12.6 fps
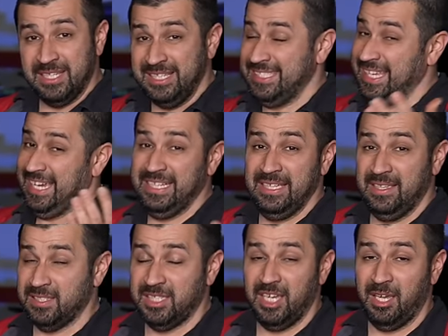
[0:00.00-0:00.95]
exactly
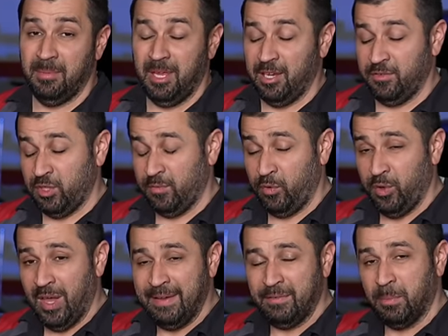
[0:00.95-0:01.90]
the same as if
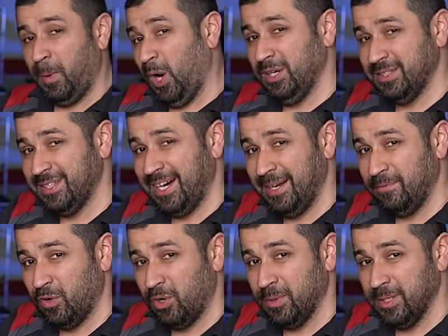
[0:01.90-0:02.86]
you have a part-time
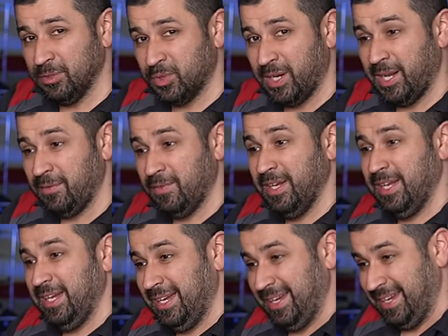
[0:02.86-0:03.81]
four-wheel drive
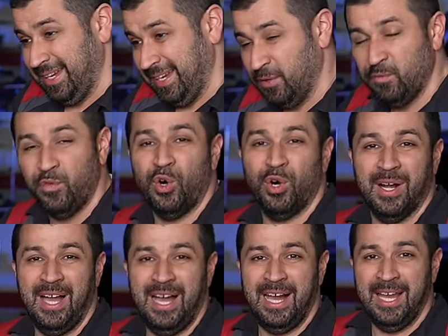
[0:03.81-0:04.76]
in four
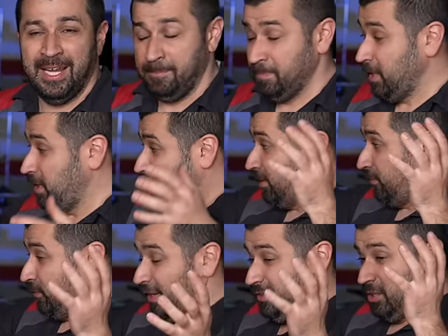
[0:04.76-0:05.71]
high. The
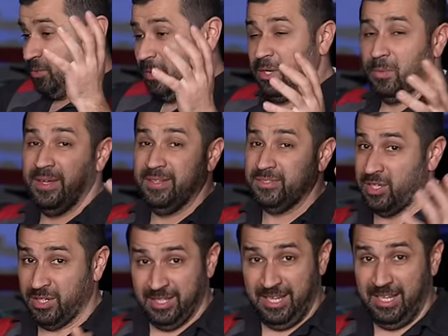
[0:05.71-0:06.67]
front and rear wheels
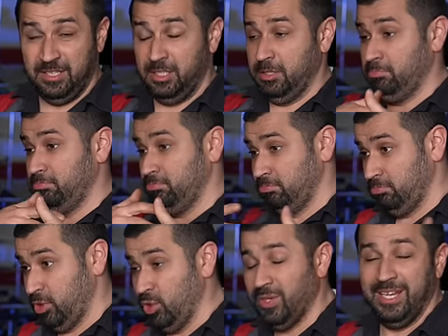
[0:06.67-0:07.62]
are connected.
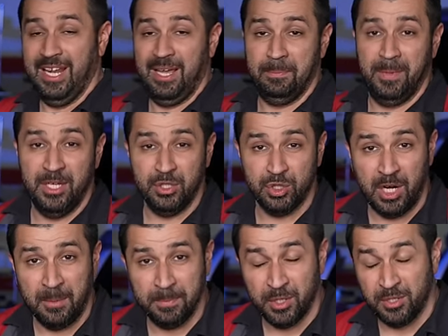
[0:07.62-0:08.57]
You cannot make
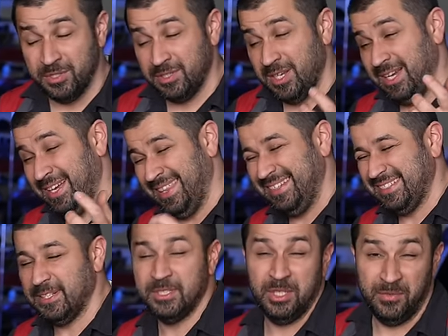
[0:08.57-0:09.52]
sharp turns, and that's
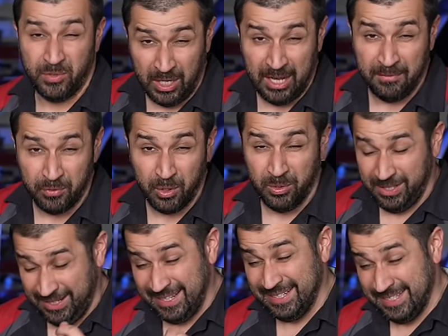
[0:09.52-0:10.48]
actually for
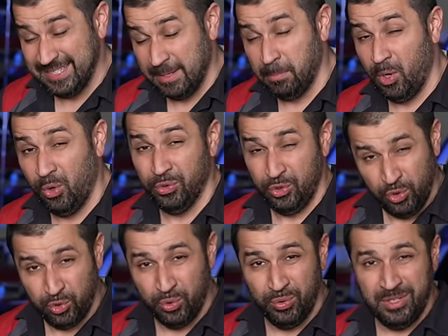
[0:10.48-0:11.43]
off-roading. It is a mode
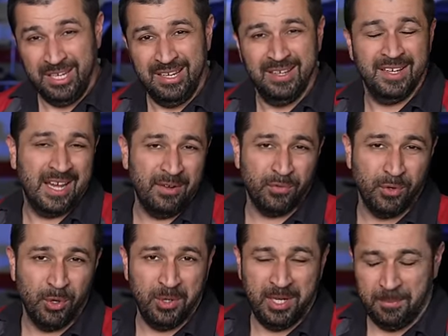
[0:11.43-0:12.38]
you do need in
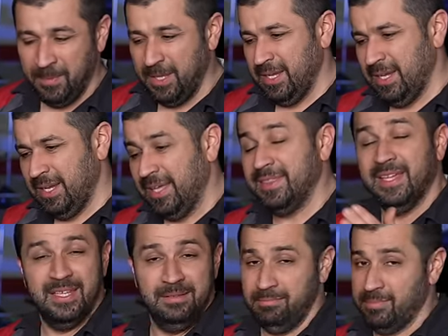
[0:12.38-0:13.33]
off-roading. And
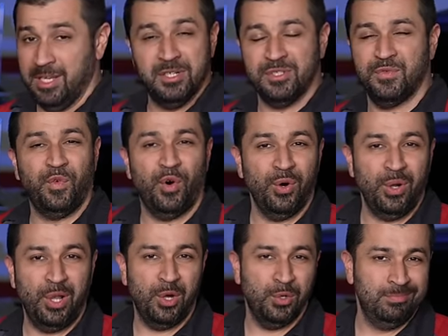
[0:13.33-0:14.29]
then there's
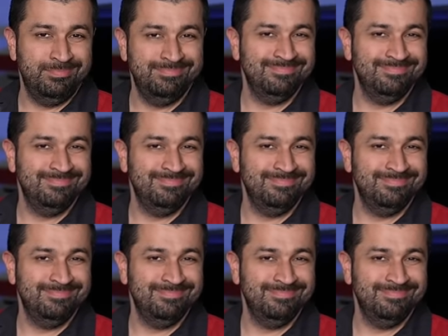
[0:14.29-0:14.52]
four low.